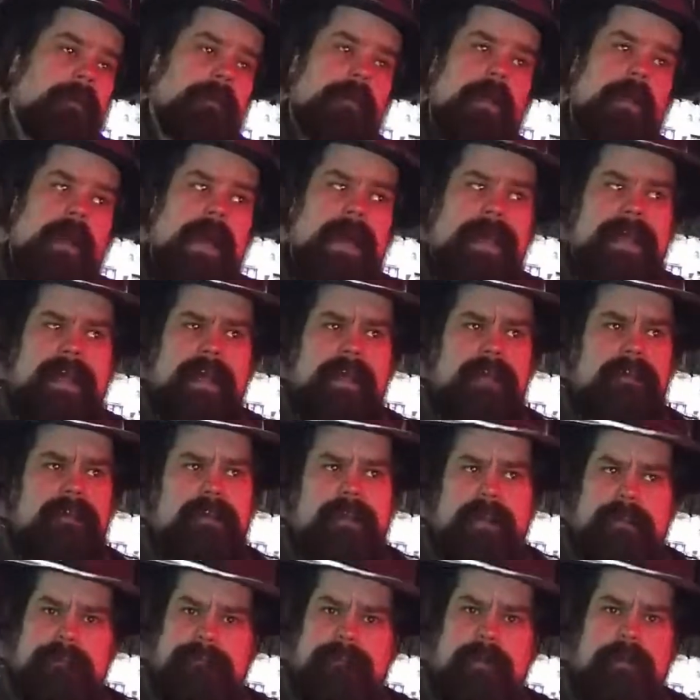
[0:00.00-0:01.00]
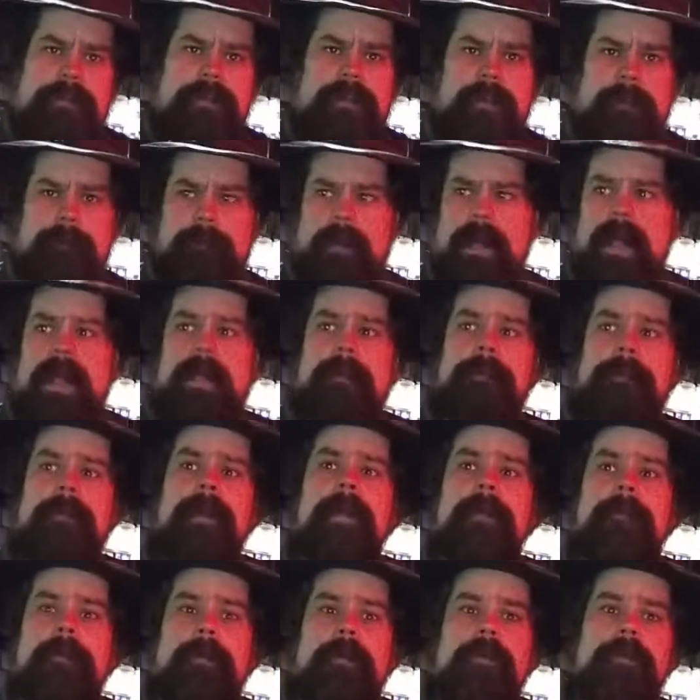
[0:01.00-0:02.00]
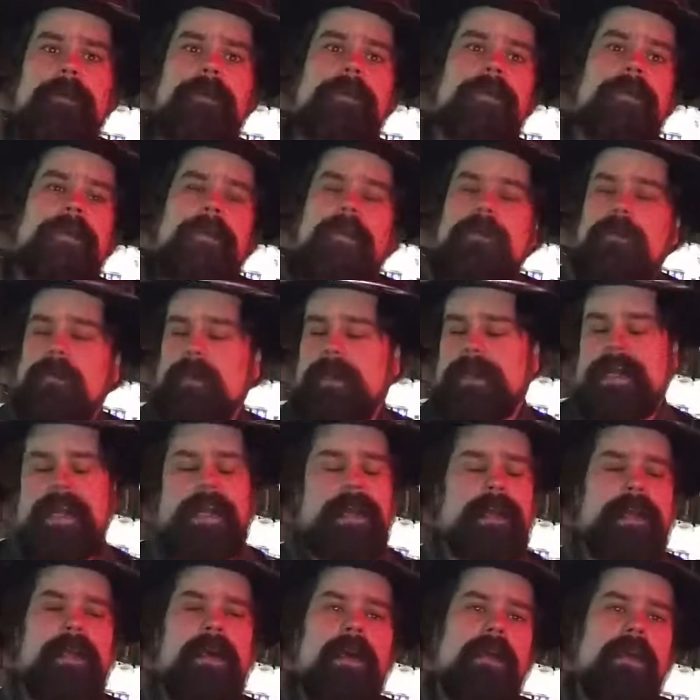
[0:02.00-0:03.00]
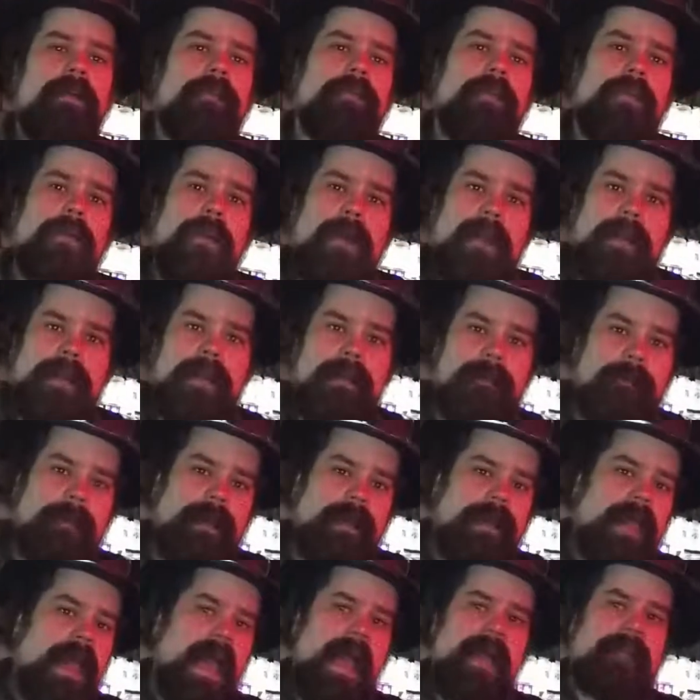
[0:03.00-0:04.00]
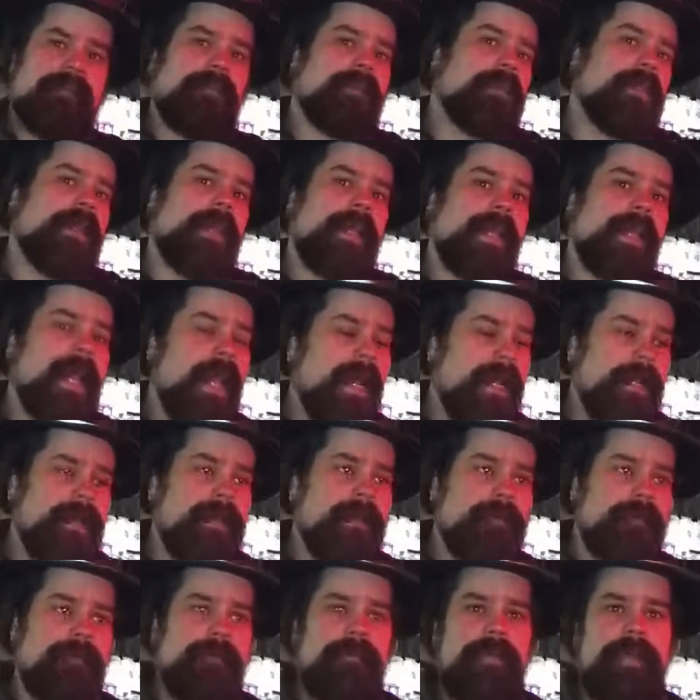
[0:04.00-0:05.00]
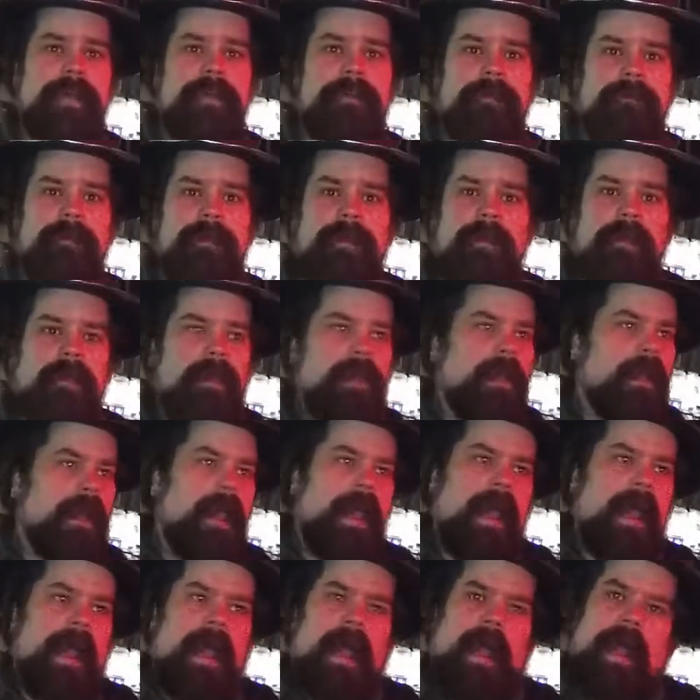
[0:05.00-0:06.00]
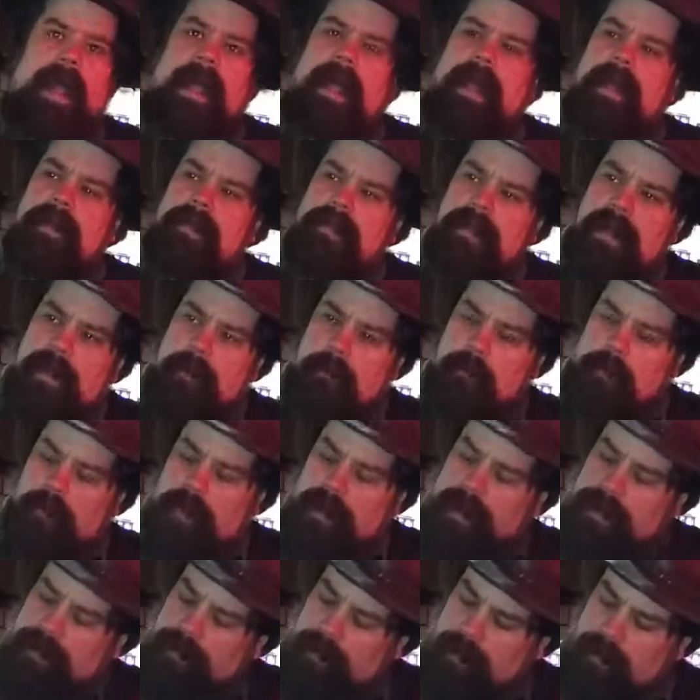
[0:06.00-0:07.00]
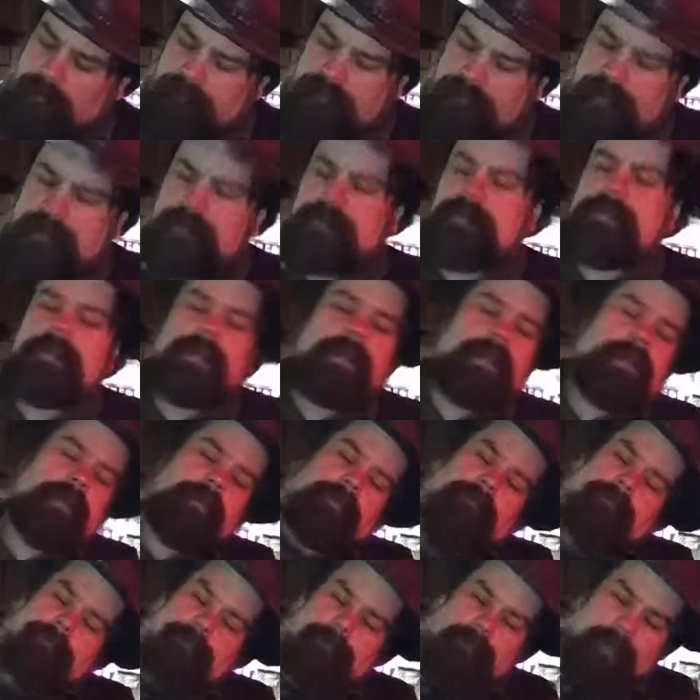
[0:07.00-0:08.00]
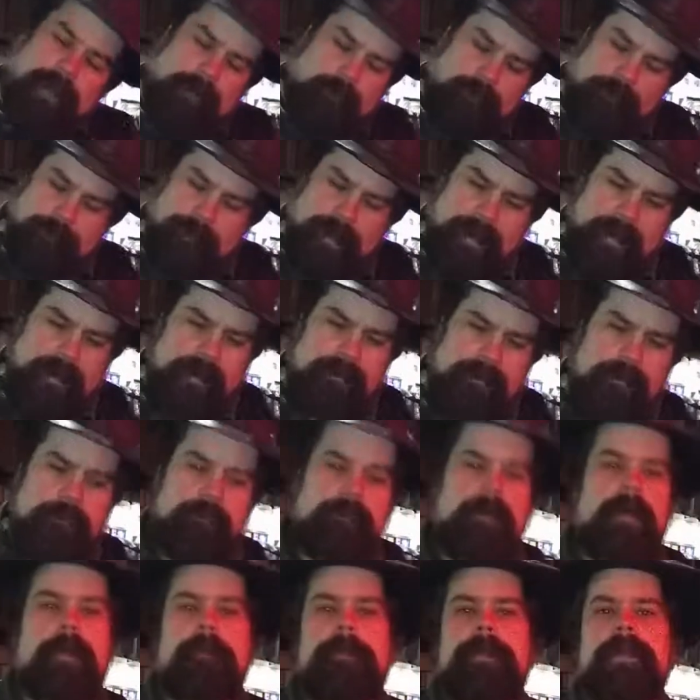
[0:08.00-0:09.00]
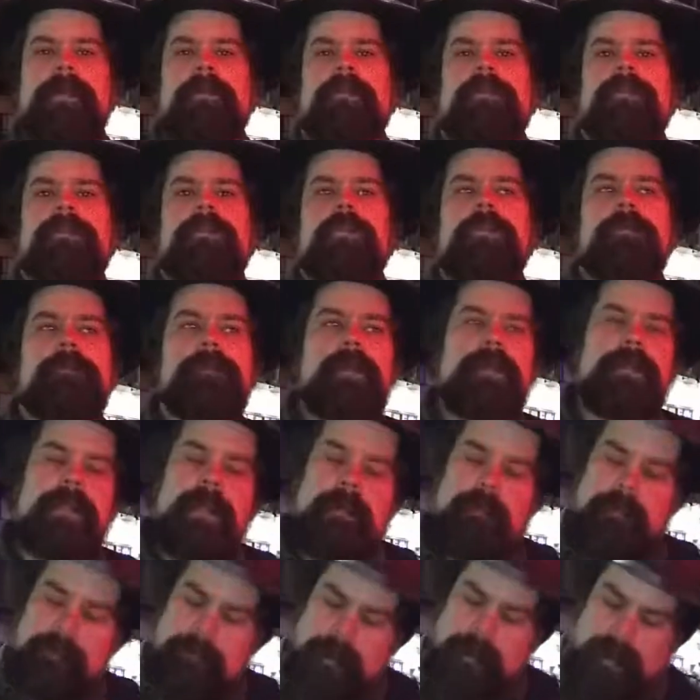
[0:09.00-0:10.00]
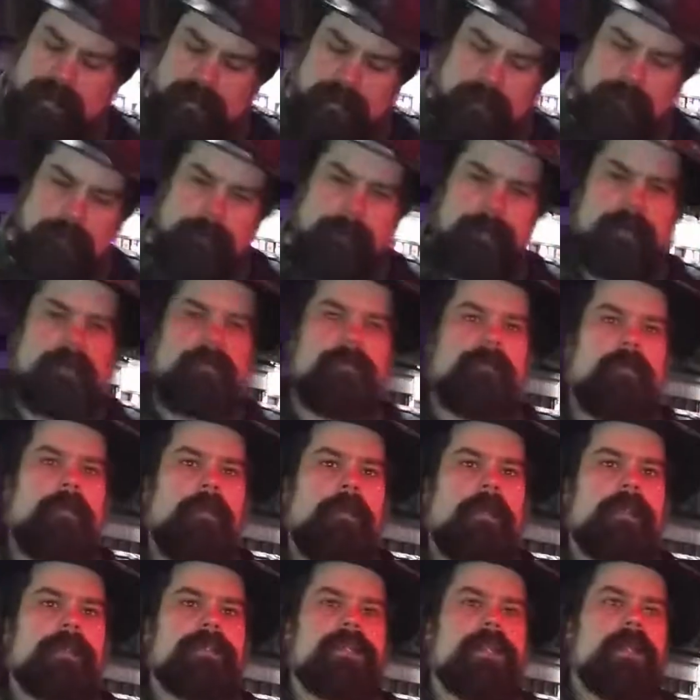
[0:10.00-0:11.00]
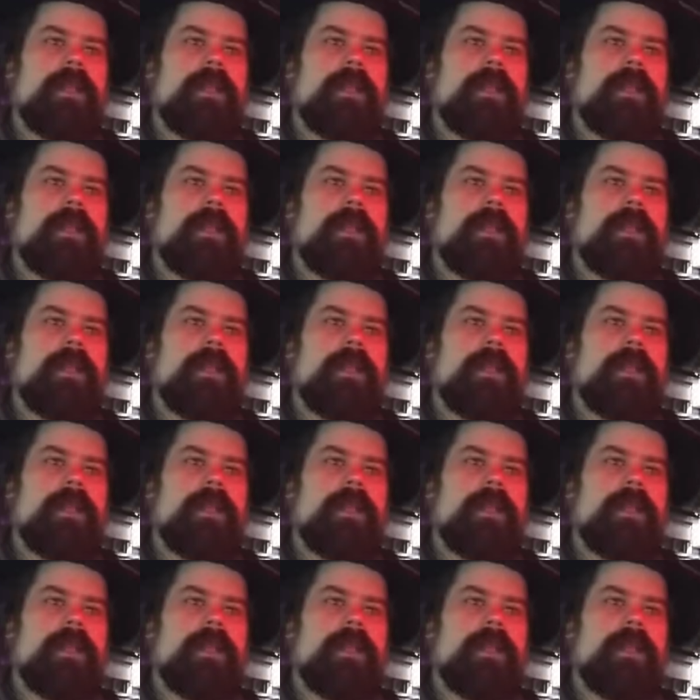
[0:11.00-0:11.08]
I guess they felt that black people were getting over on them after they gained their freedom, and obviously they would make them appear stupid, they would make them appear foolish,